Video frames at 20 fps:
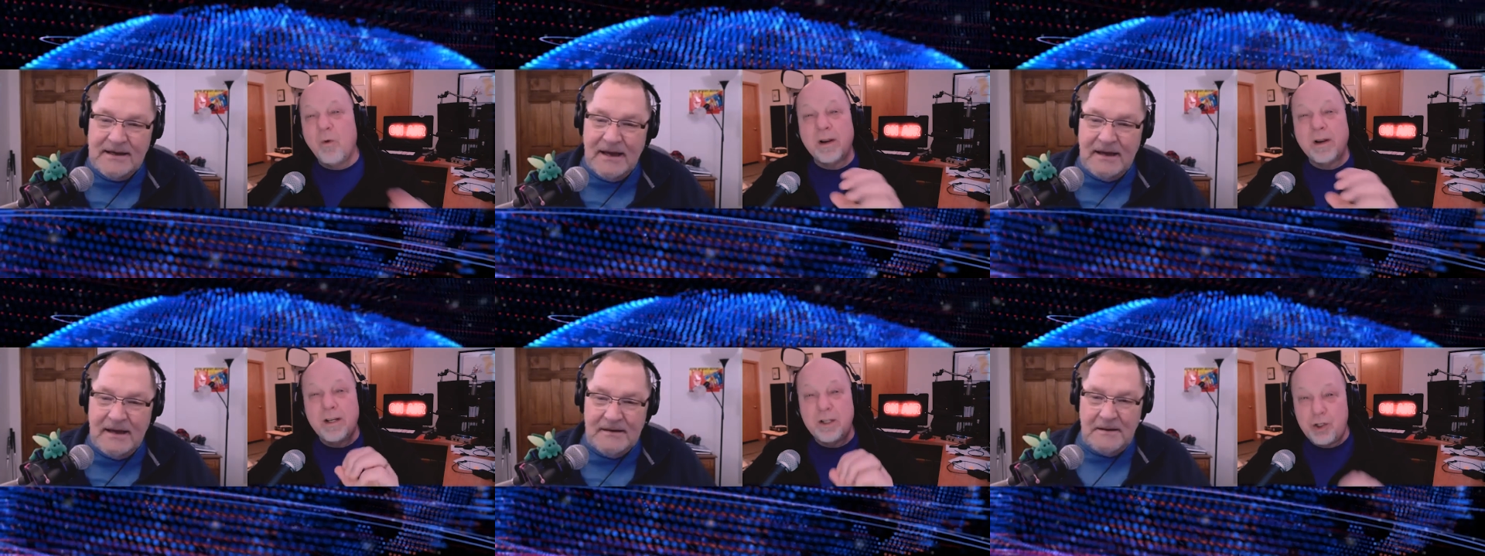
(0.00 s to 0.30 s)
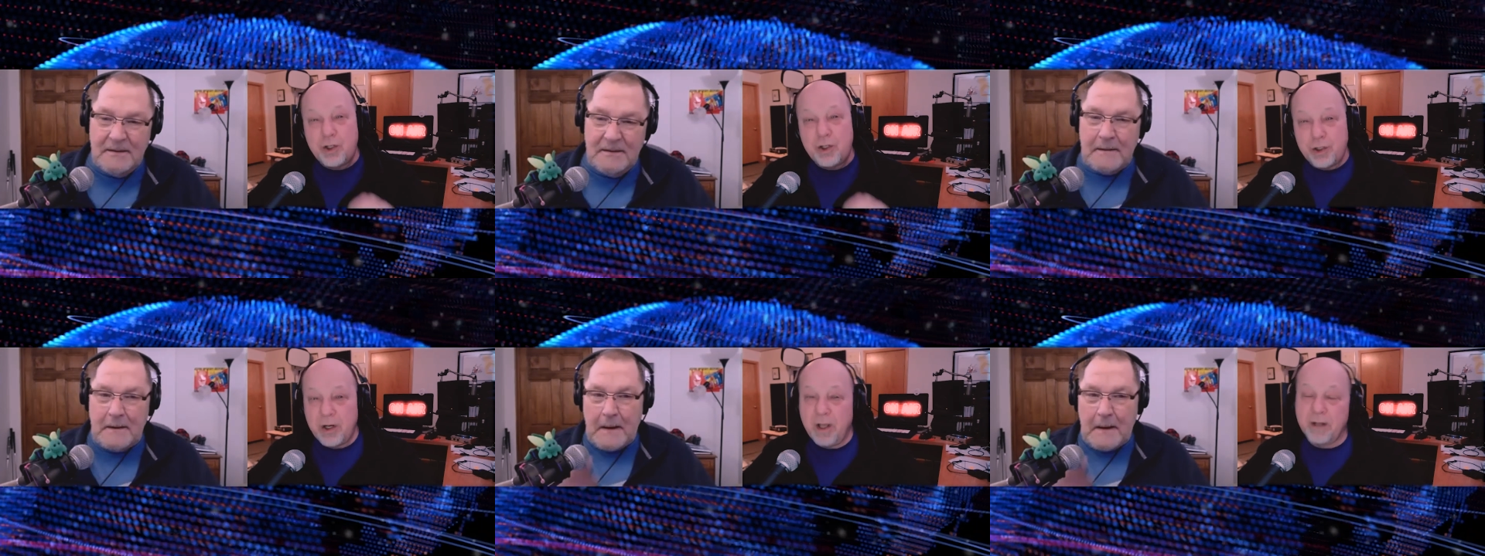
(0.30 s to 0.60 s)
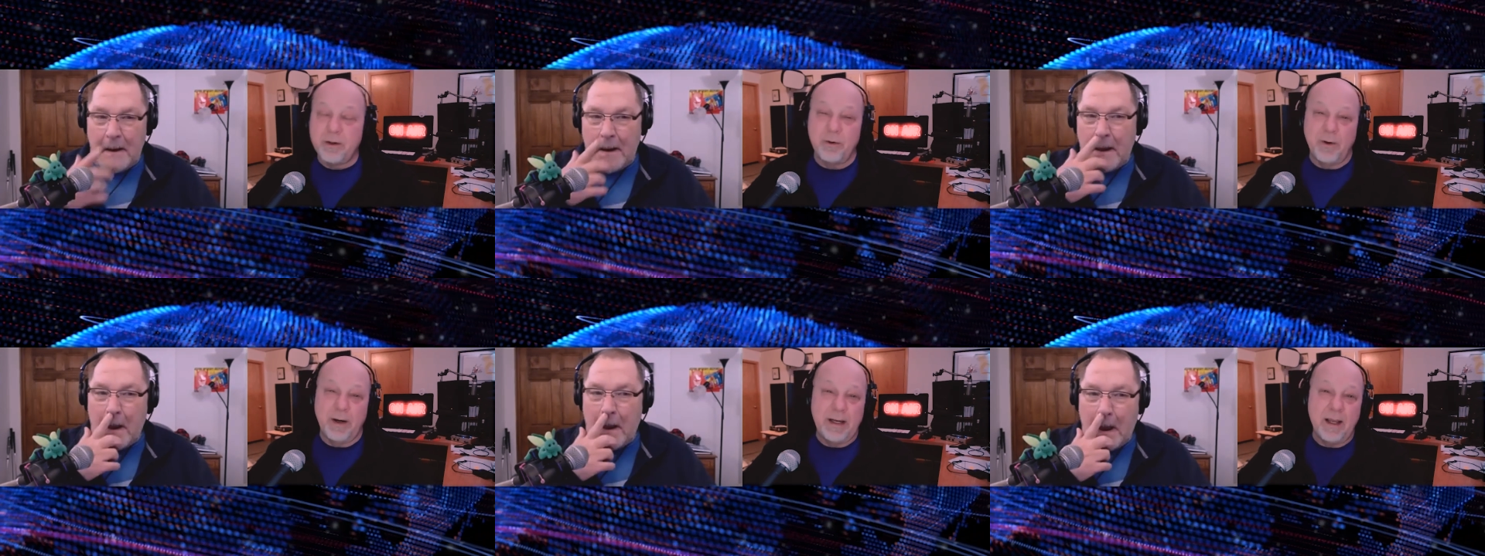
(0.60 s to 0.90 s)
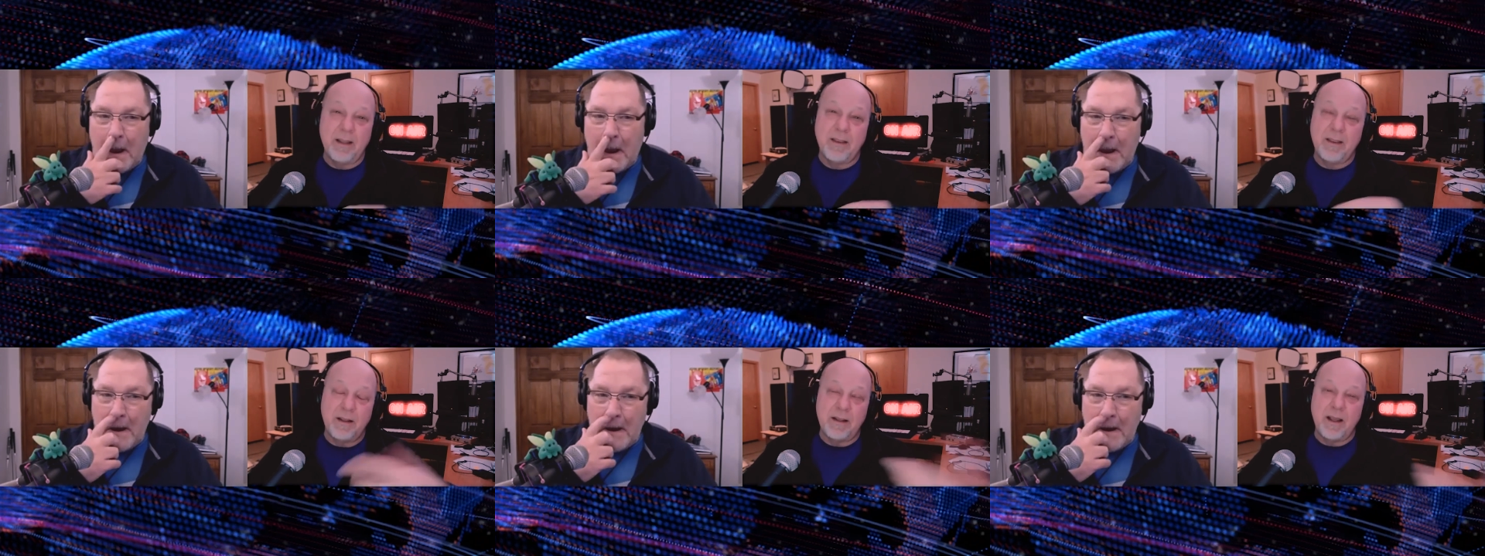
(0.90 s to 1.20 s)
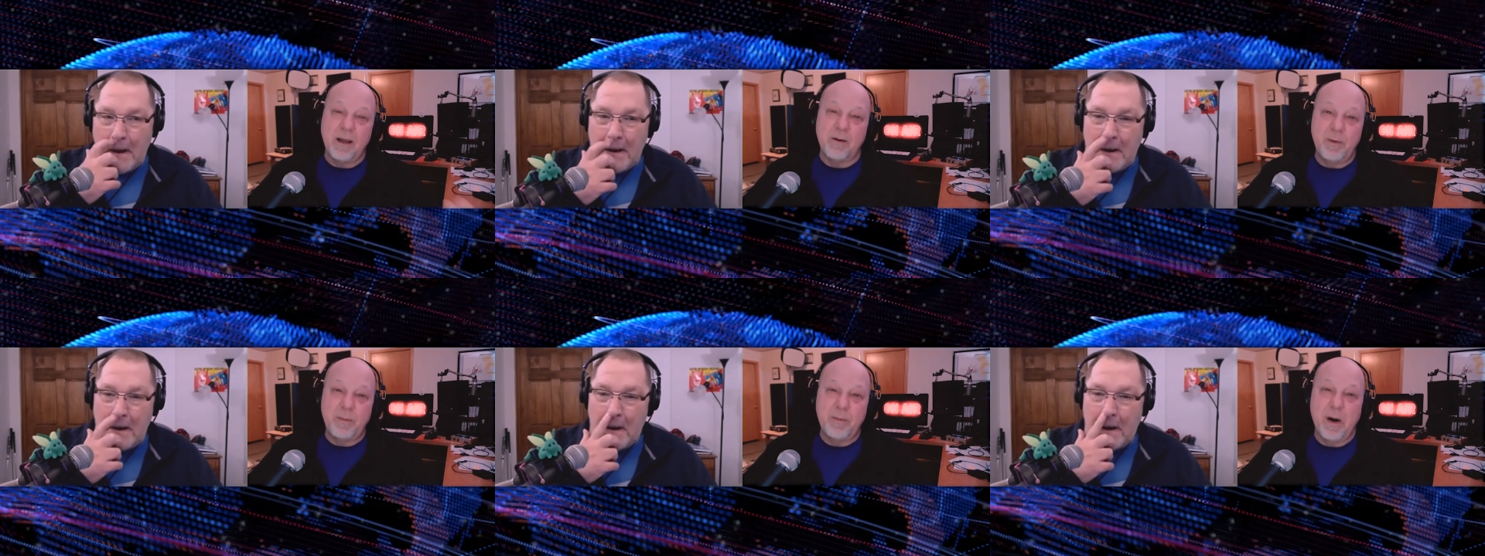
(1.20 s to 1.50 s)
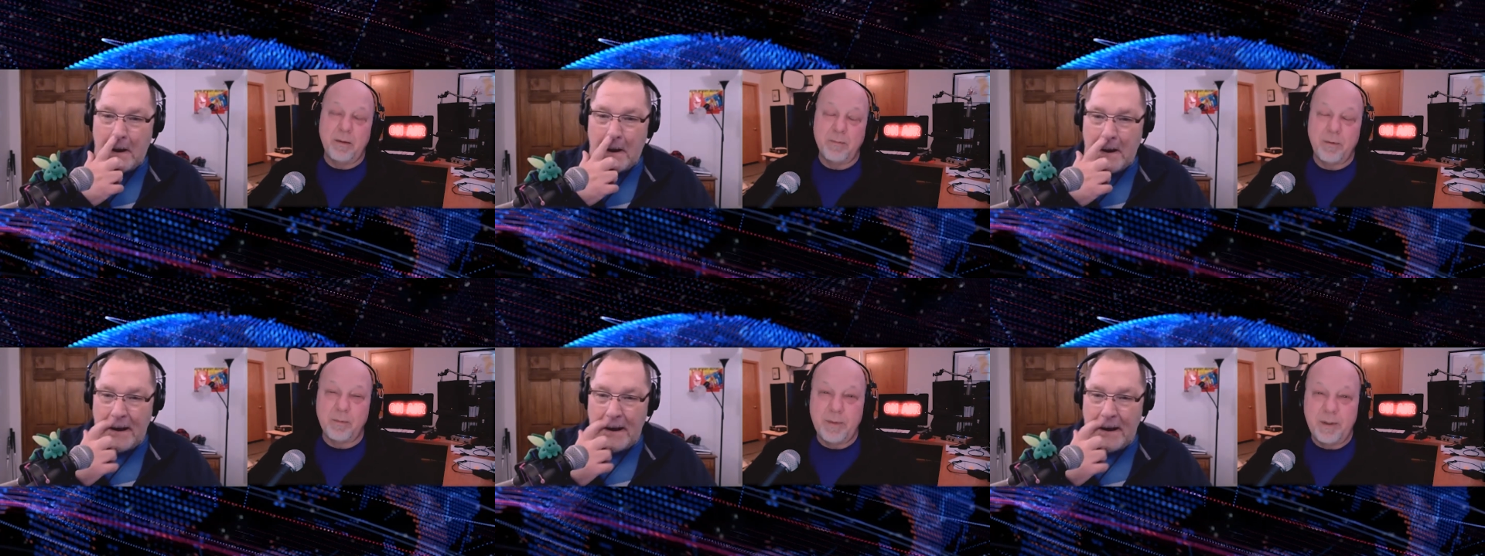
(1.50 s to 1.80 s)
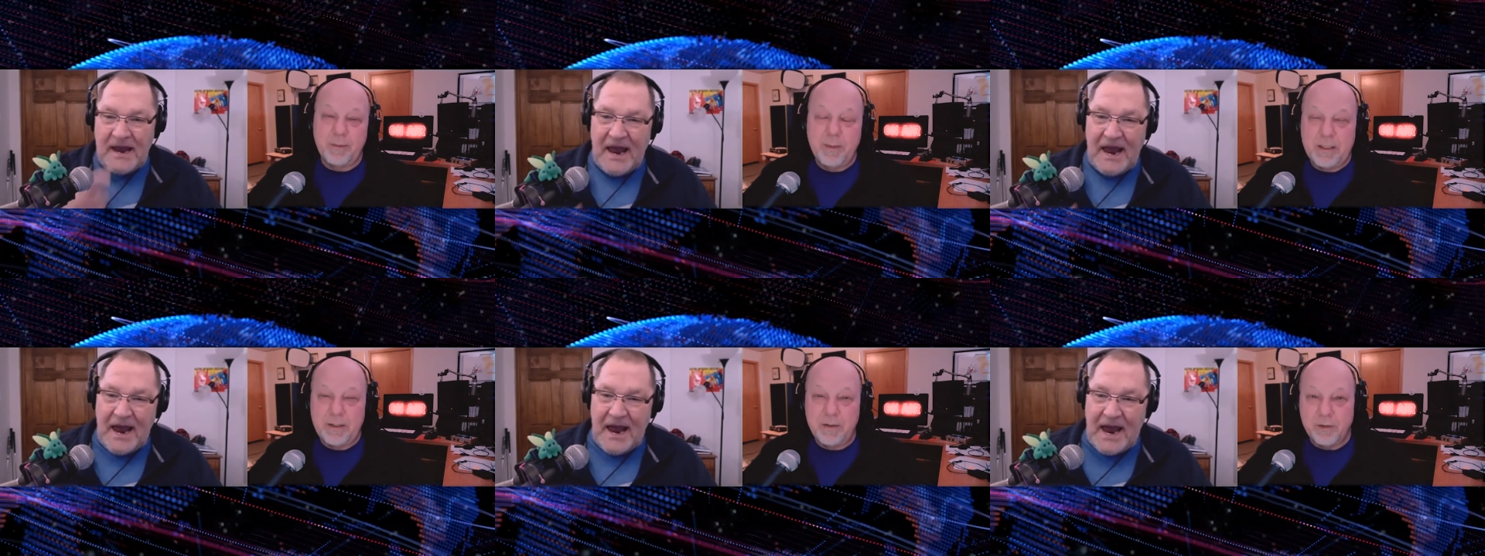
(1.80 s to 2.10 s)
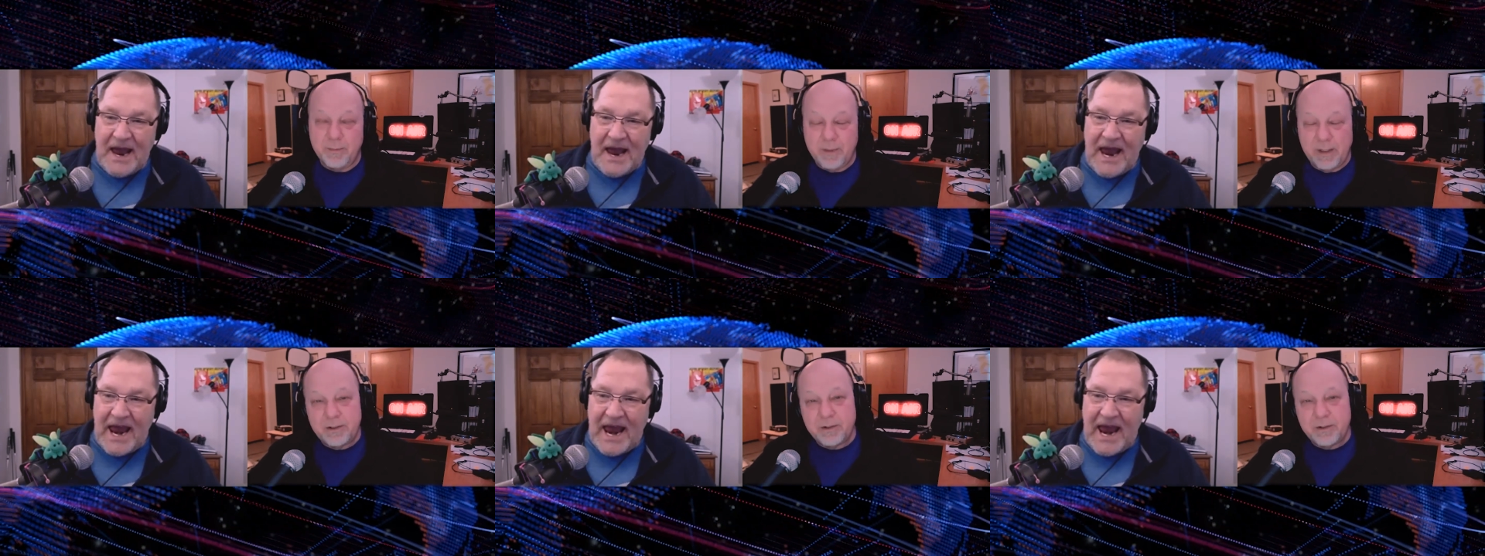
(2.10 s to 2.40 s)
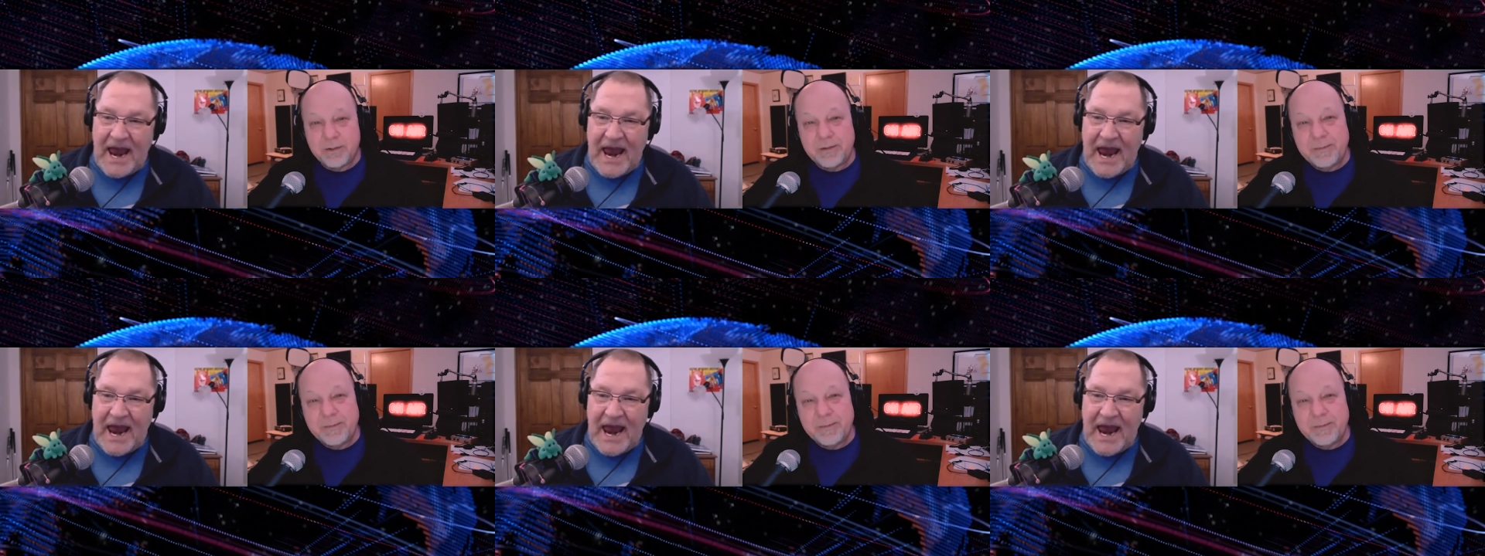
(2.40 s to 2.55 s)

Speaker 1: want it shuddering. I think that would probably be too much.